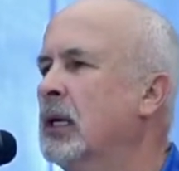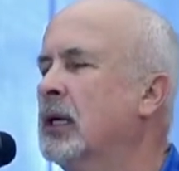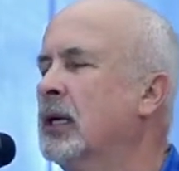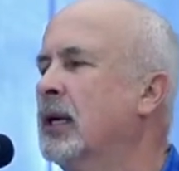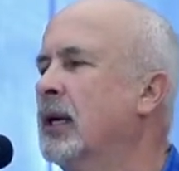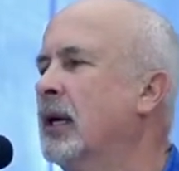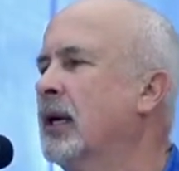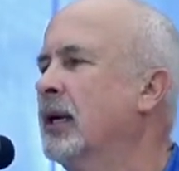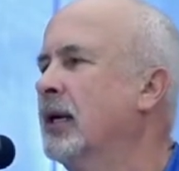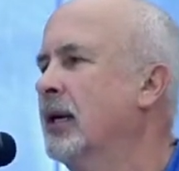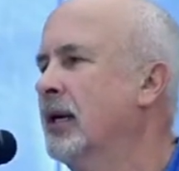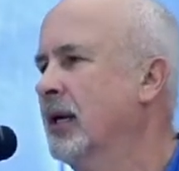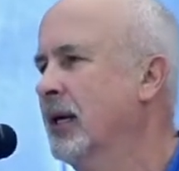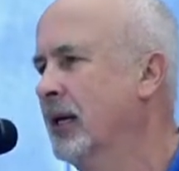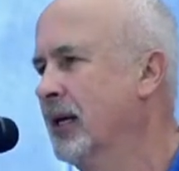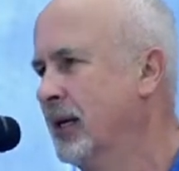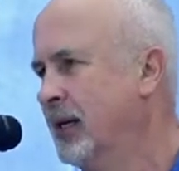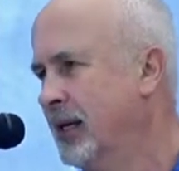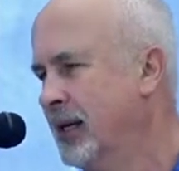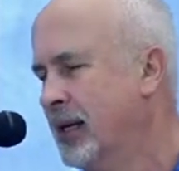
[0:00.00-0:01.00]
Uh,
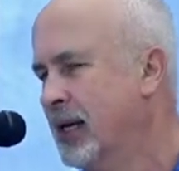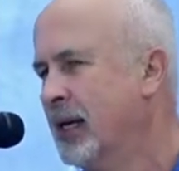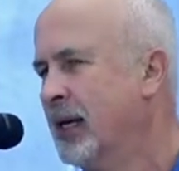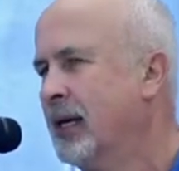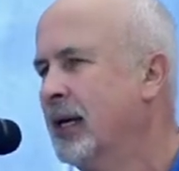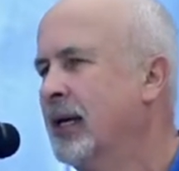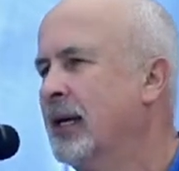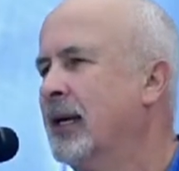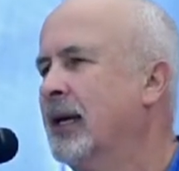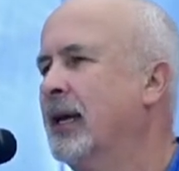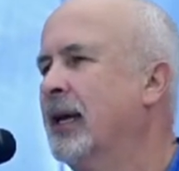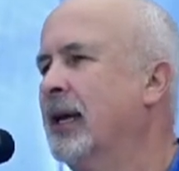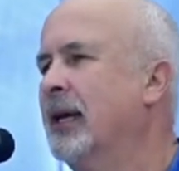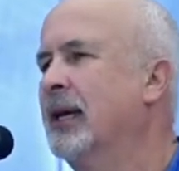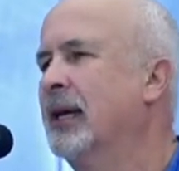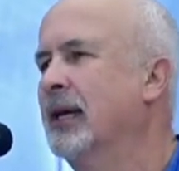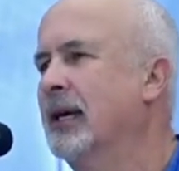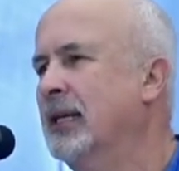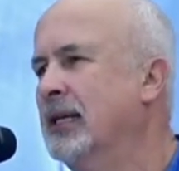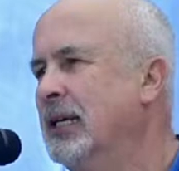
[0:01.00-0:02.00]

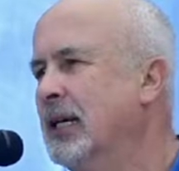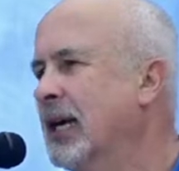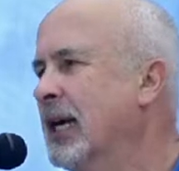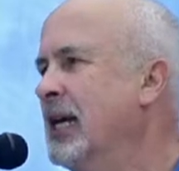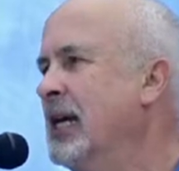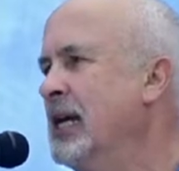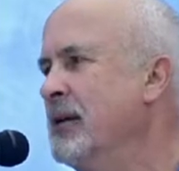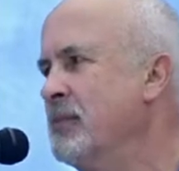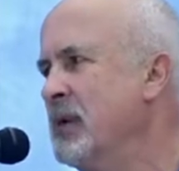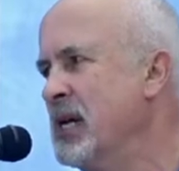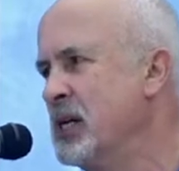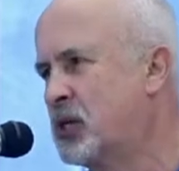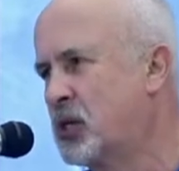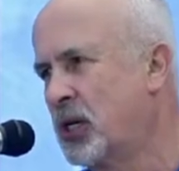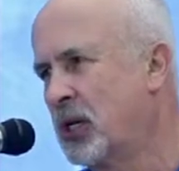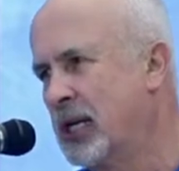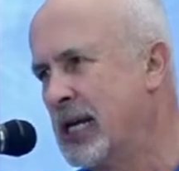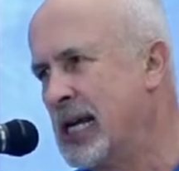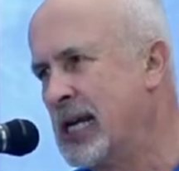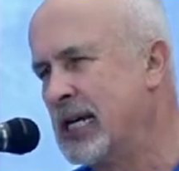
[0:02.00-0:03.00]
uh, yeah, he makes a
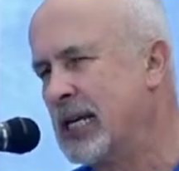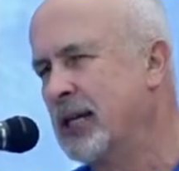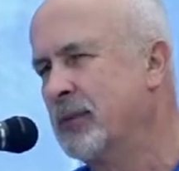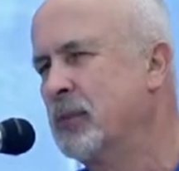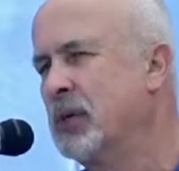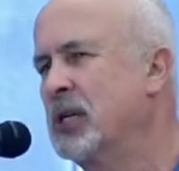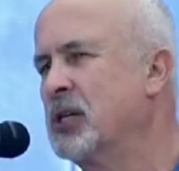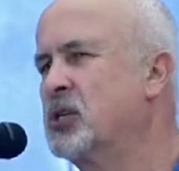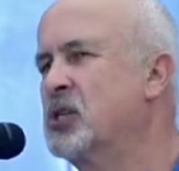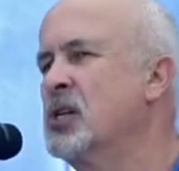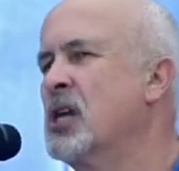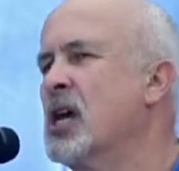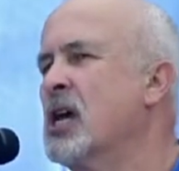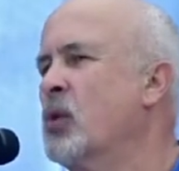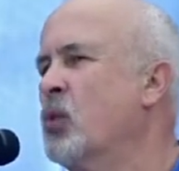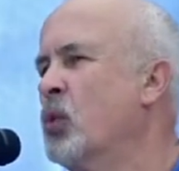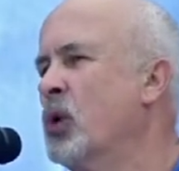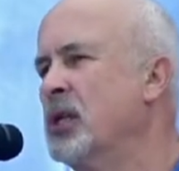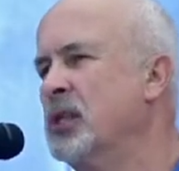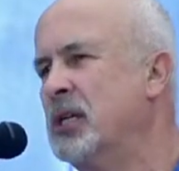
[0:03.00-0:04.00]
landing, but it's
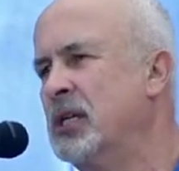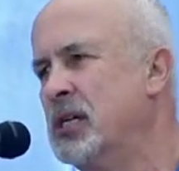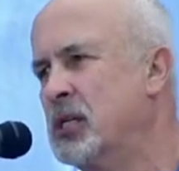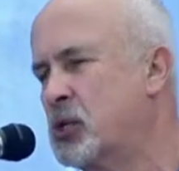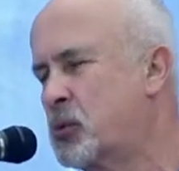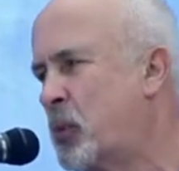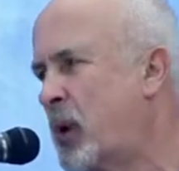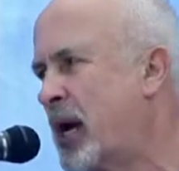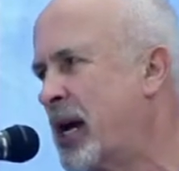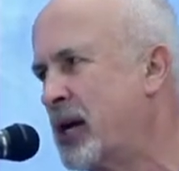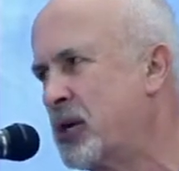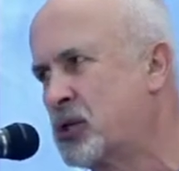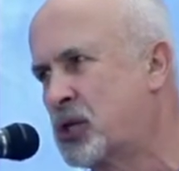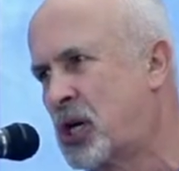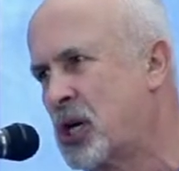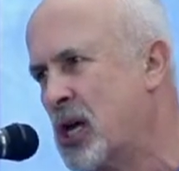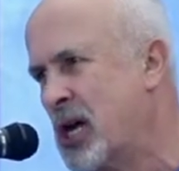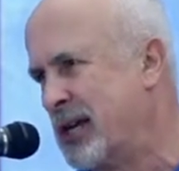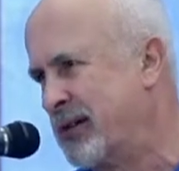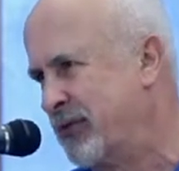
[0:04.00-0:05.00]
not one that inspires
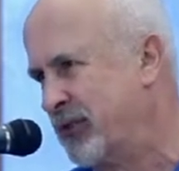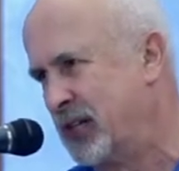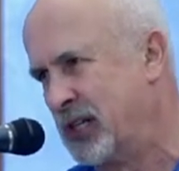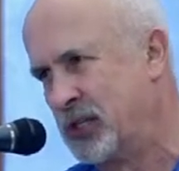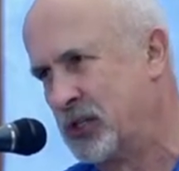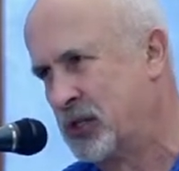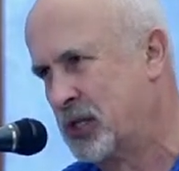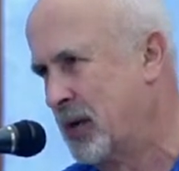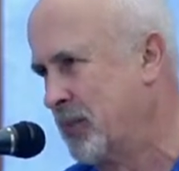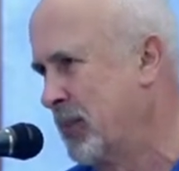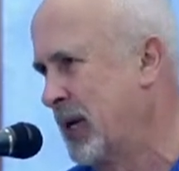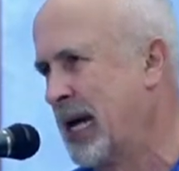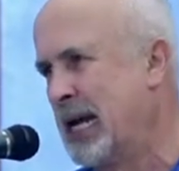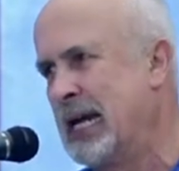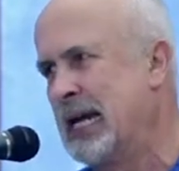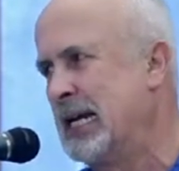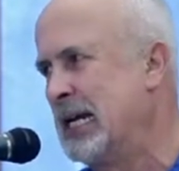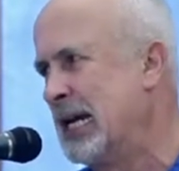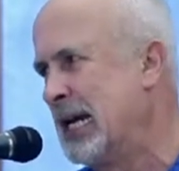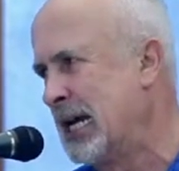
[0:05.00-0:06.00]
confidence
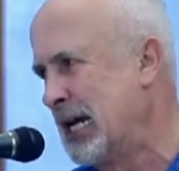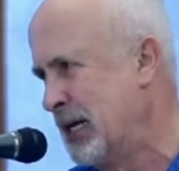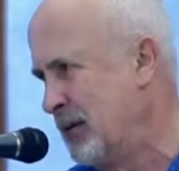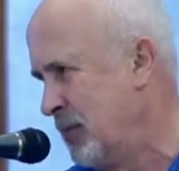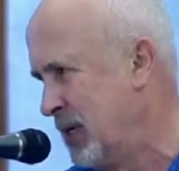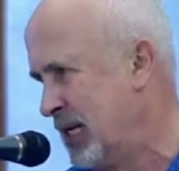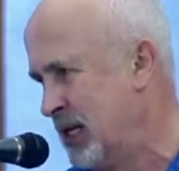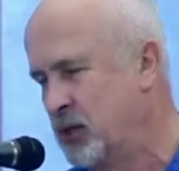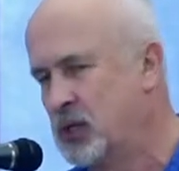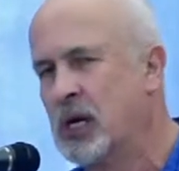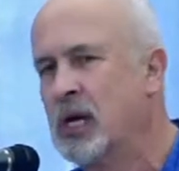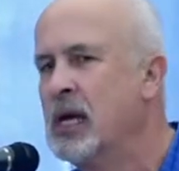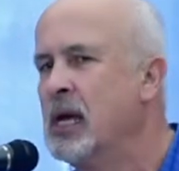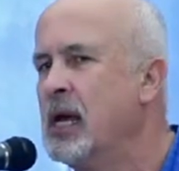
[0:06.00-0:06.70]
But any mix.